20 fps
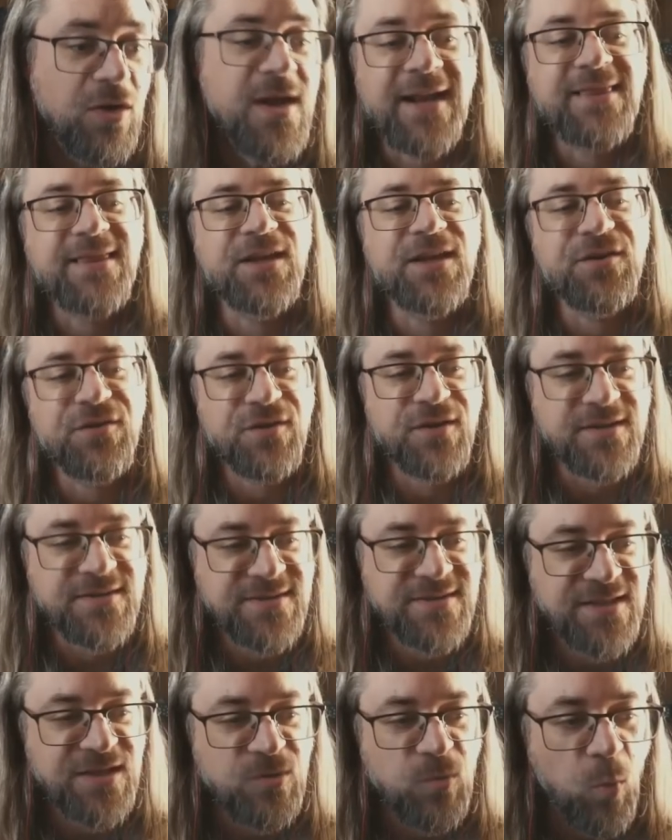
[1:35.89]
And I think you're gonna
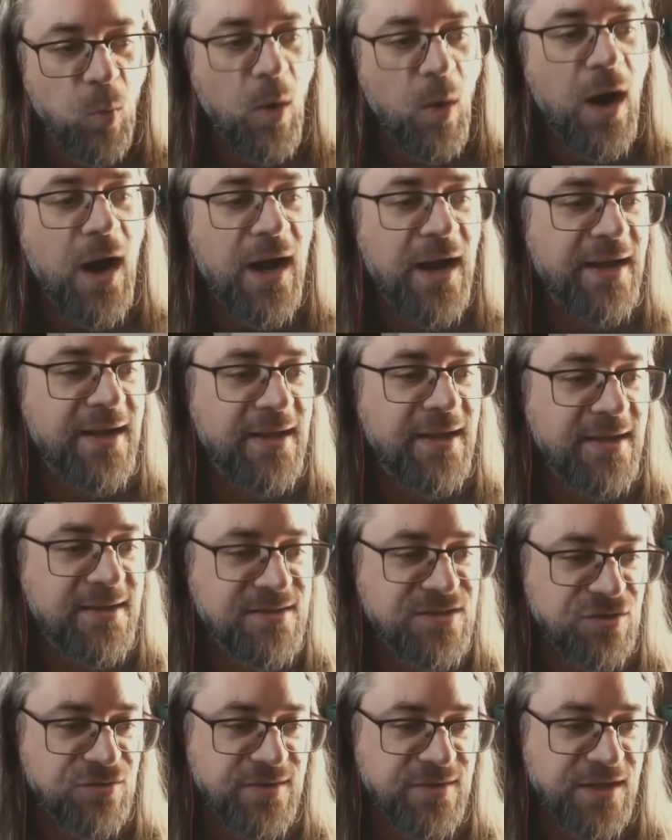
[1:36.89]
see why
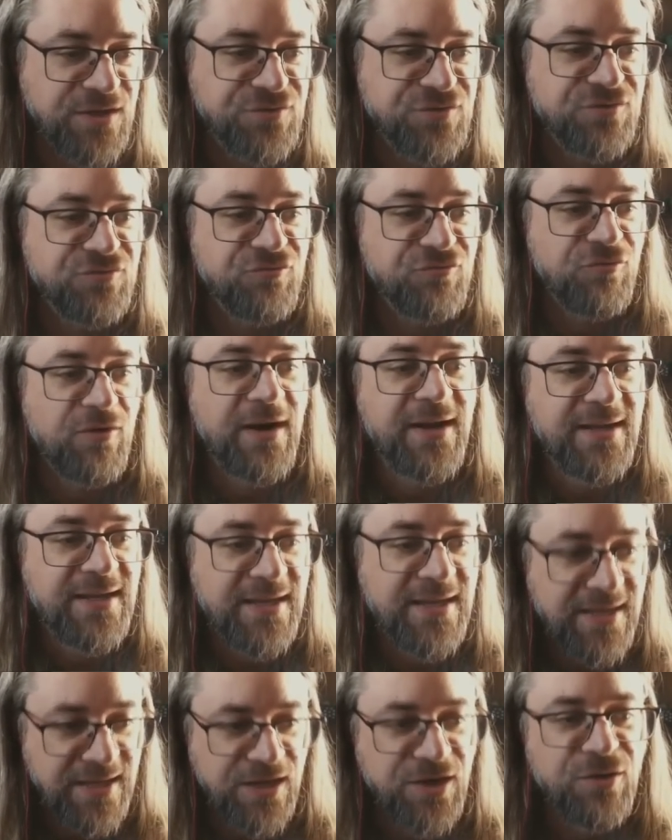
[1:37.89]
it's so dangerous right
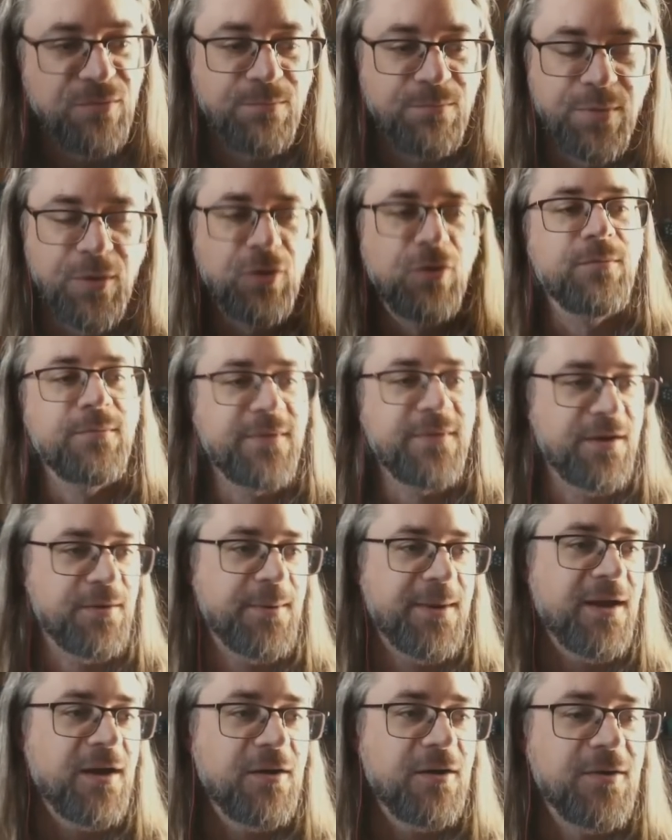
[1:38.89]
here. Boom, there
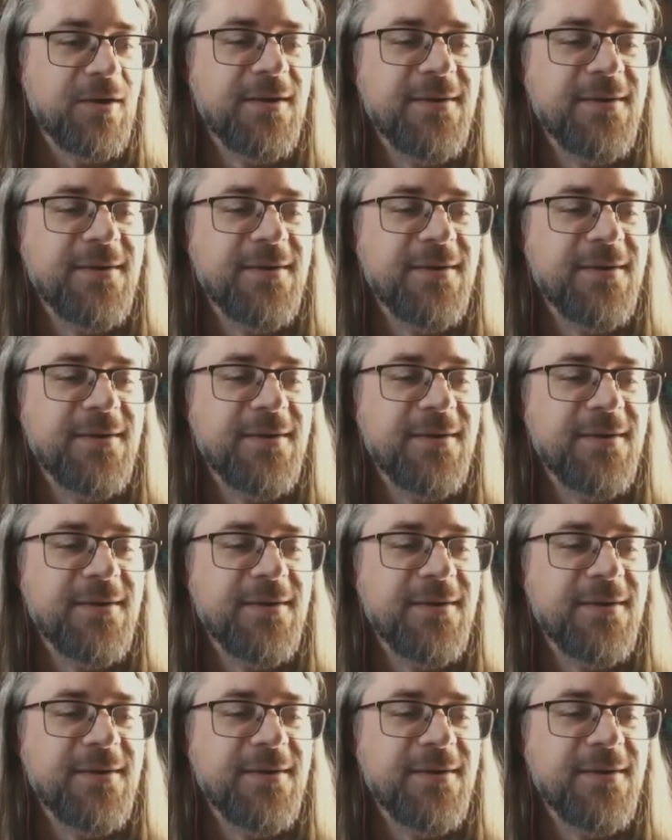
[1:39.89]
we go.